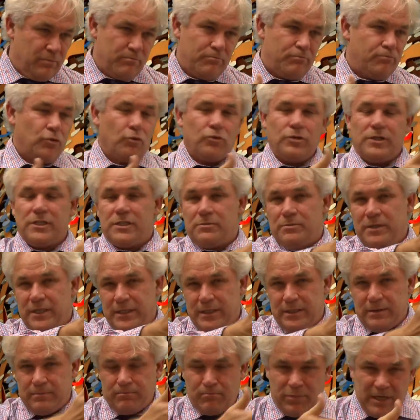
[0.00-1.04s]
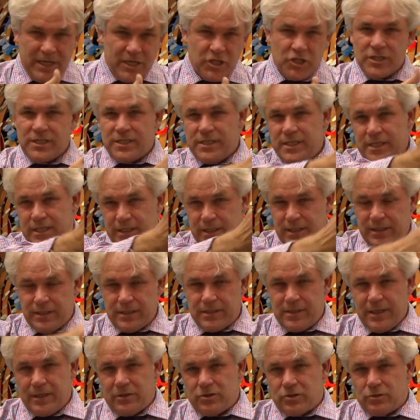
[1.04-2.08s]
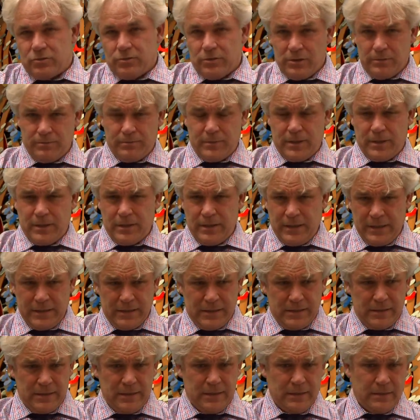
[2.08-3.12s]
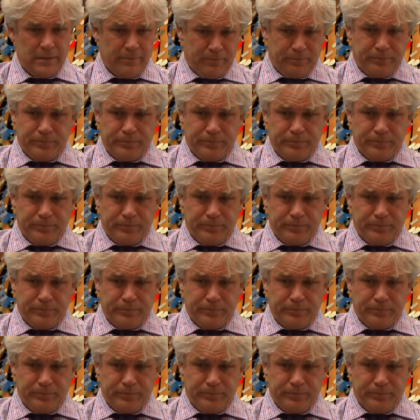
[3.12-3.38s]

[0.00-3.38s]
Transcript: broadly speaking, pleasure seeking sexual uh, instinct,